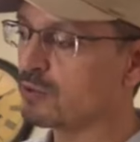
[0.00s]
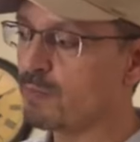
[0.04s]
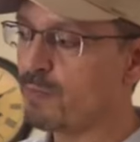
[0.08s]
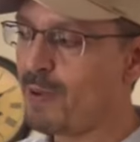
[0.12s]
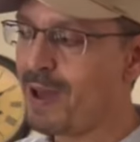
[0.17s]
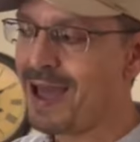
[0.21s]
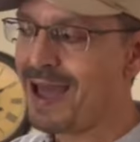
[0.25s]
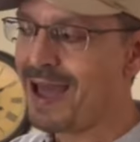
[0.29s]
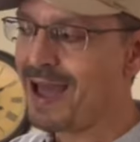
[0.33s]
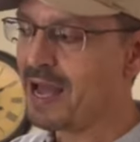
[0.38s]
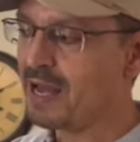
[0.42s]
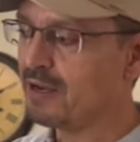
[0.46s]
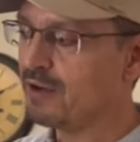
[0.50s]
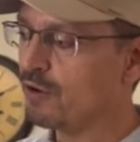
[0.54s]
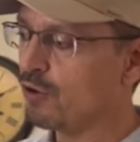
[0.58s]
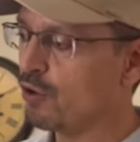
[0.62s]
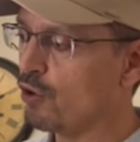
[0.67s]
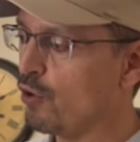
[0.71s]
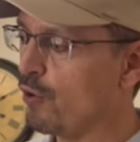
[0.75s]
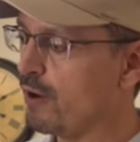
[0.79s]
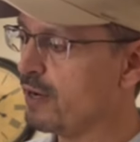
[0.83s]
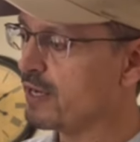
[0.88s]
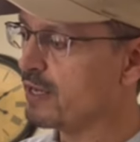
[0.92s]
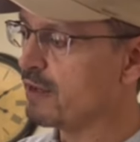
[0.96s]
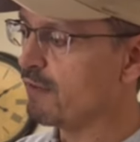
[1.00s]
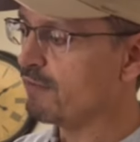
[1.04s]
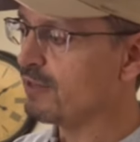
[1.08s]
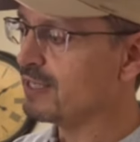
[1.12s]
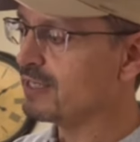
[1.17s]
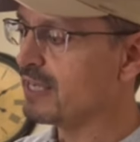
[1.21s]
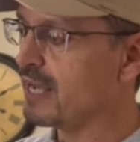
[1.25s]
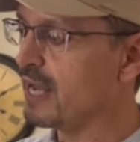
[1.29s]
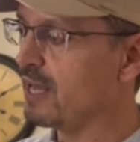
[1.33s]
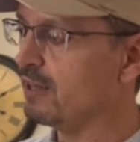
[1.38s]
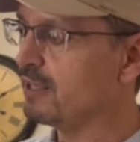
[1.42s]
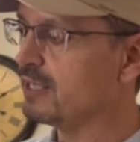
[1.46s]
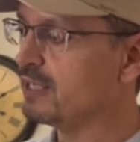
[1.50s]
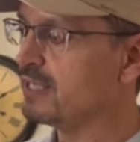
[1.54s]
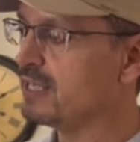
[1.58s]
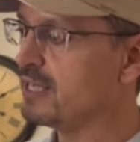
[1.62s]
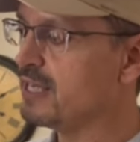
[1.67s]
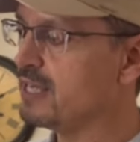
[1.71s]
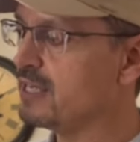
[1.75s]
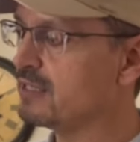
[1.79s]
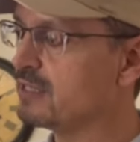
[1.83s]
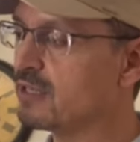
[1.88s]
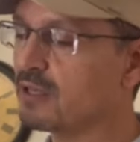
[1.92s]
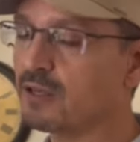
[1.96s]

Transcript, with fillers: bad or any of these LEDs